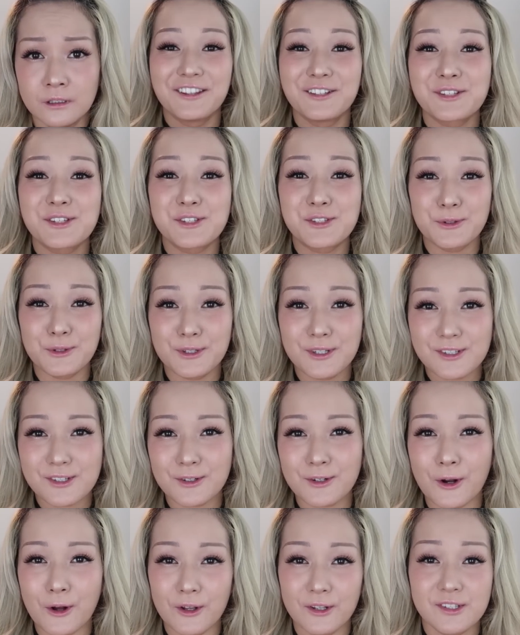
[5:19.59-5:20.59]
The students
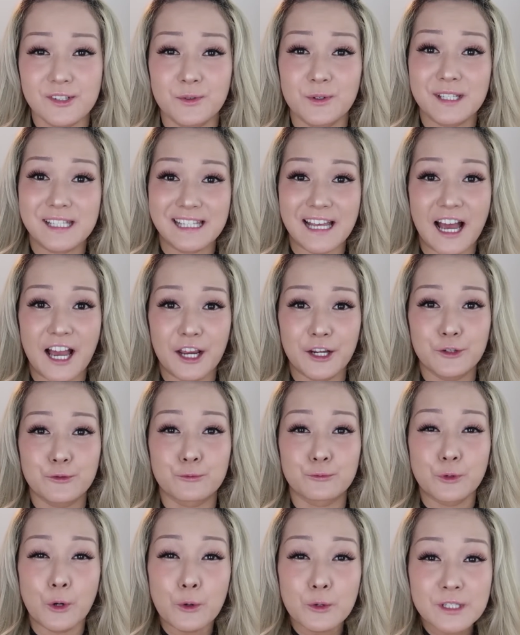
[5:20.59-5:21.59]
are also assigned
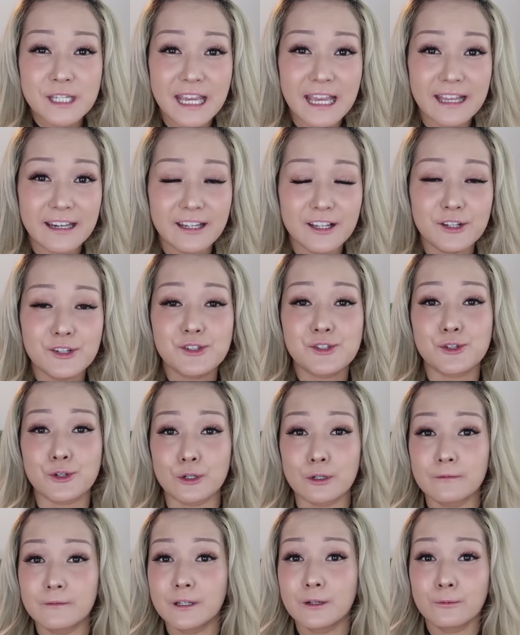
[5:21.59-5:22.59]
rotating
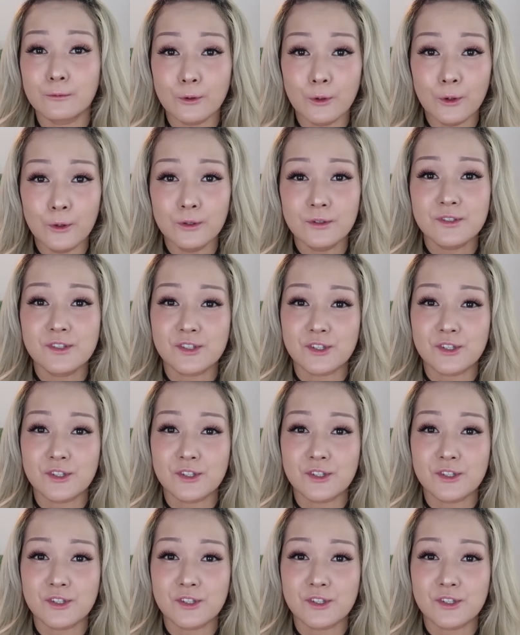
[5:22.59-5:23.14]
serving roles,